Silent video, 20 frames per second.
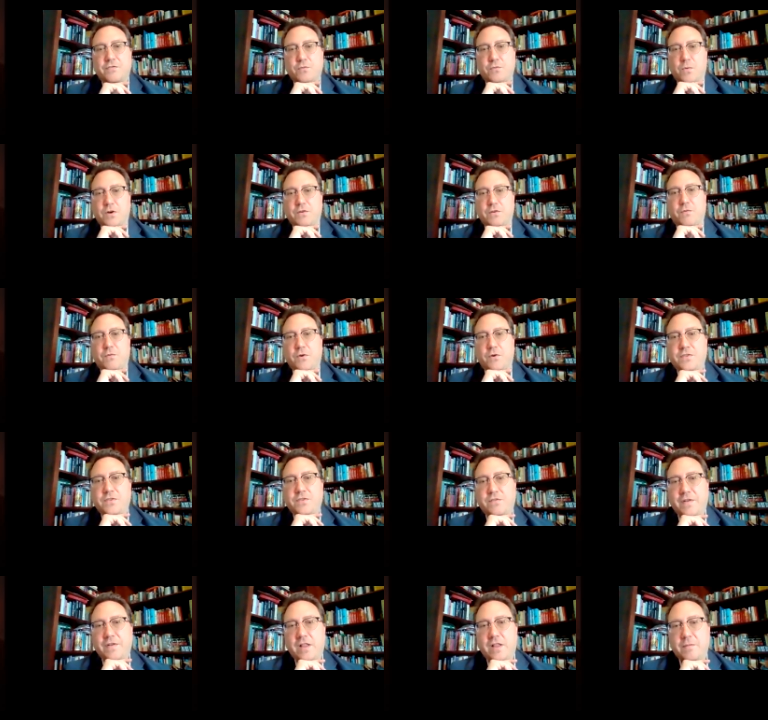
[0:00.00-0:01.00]
workforce
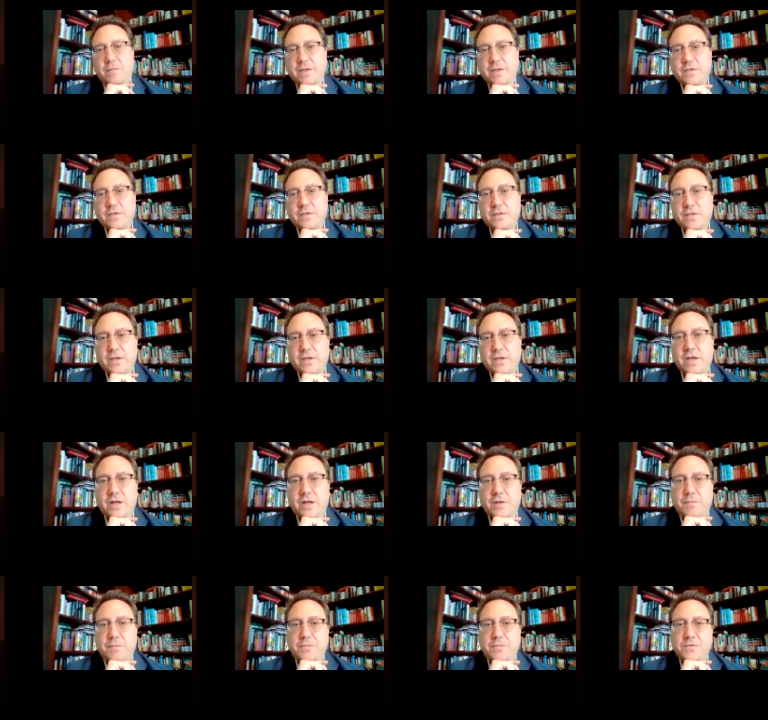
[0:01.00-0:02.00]
development.
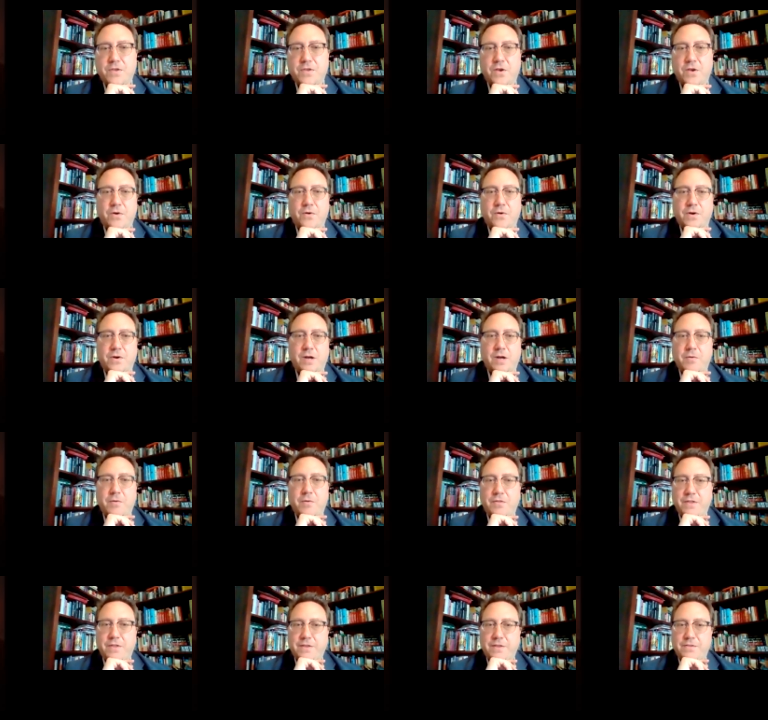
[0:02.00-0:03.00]
So a couple
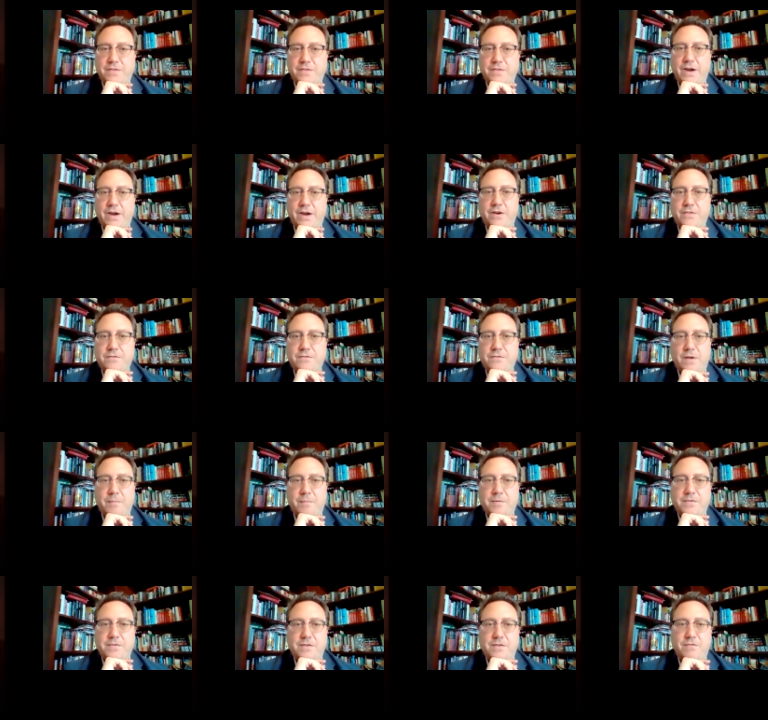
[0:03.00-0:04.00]
of things there. It's
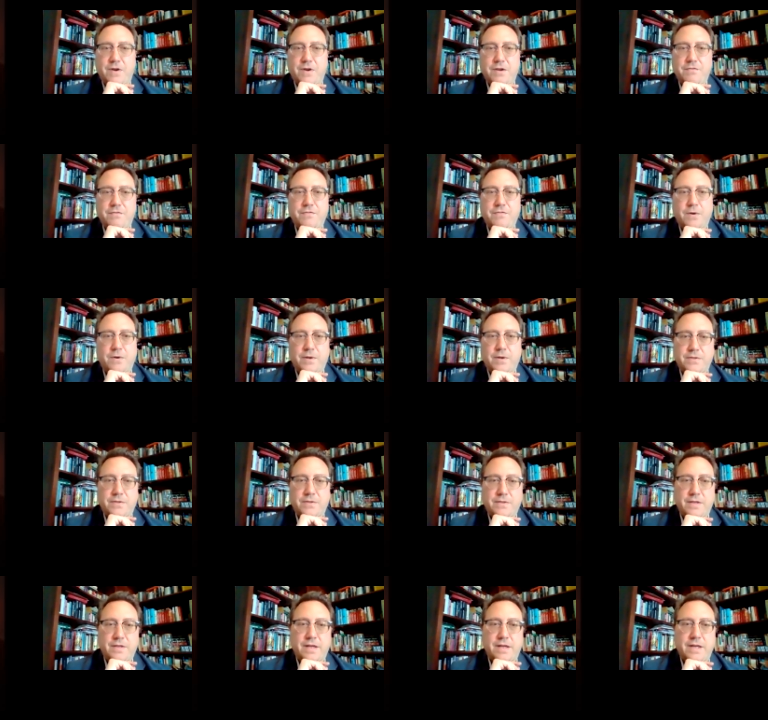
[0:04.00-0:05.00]
obviously very
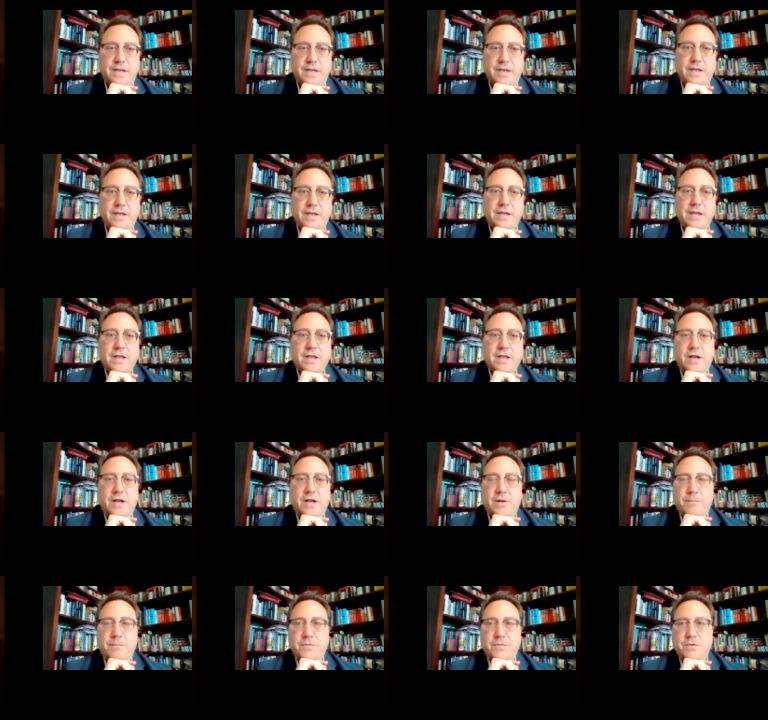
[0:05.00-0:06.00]
focused on
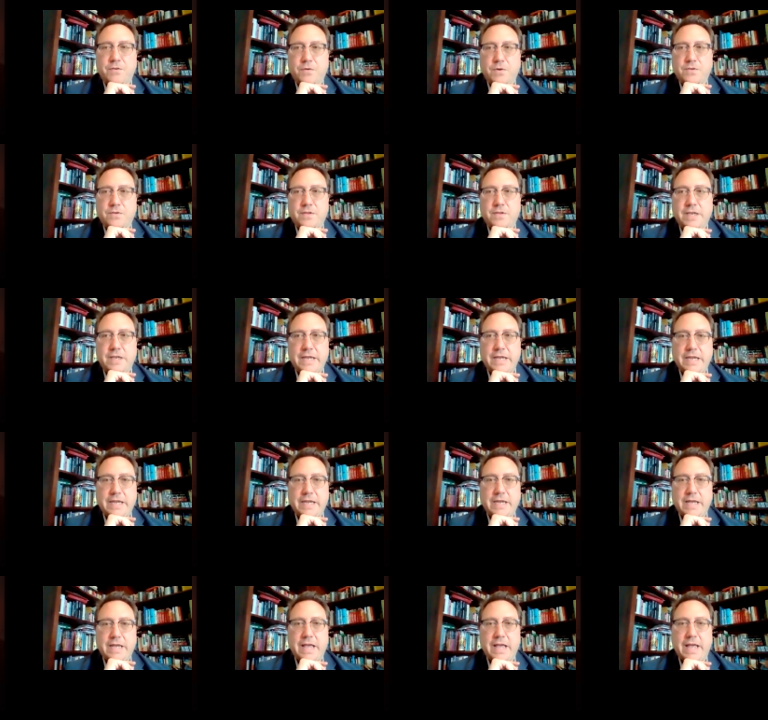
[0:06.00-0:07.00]

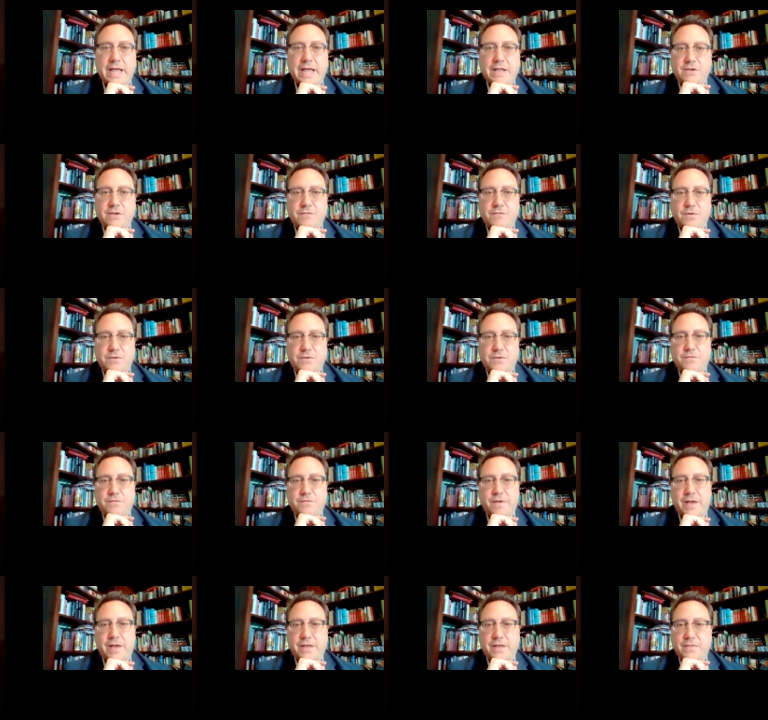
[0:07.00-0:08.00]
diversity and
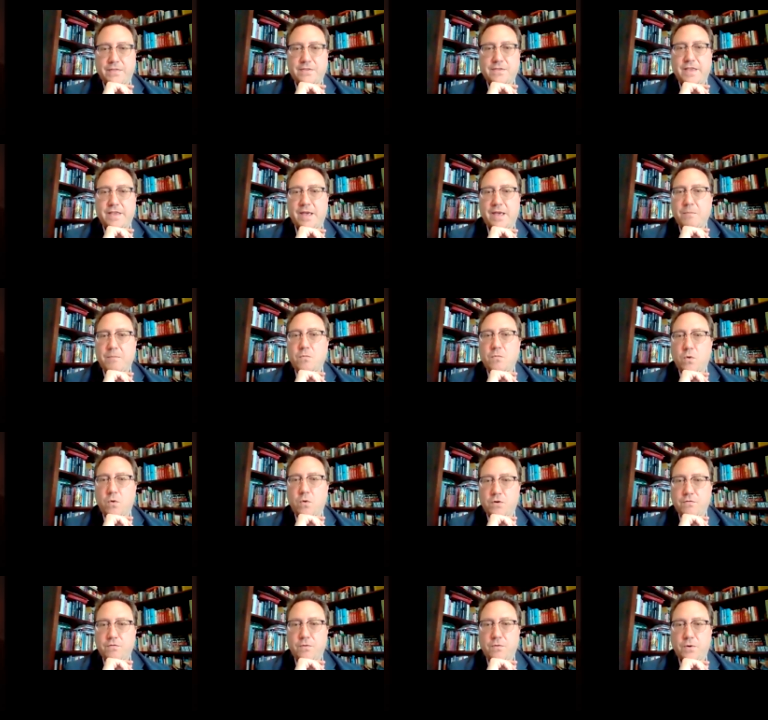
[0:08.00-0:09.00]
diversifying the STEM
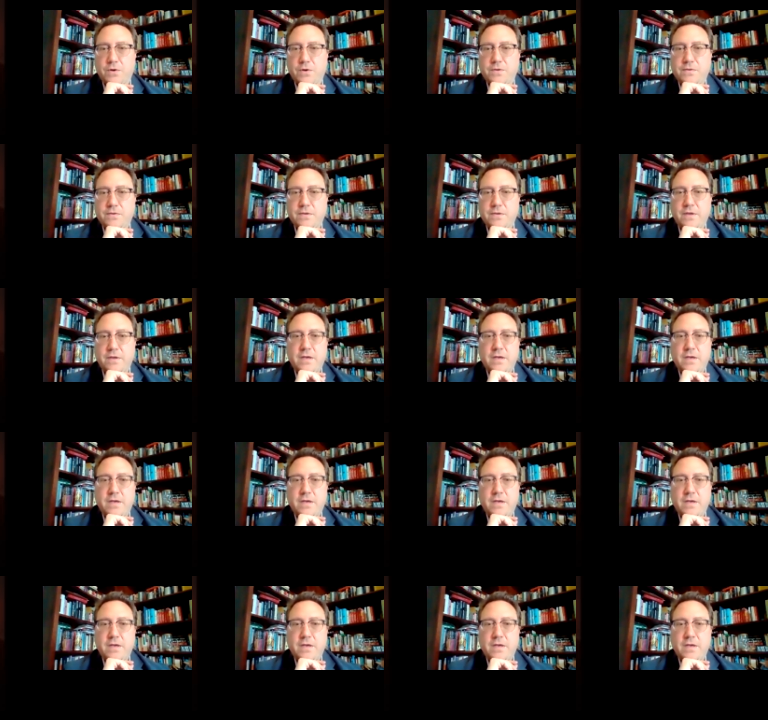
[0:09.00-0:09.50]
workforce.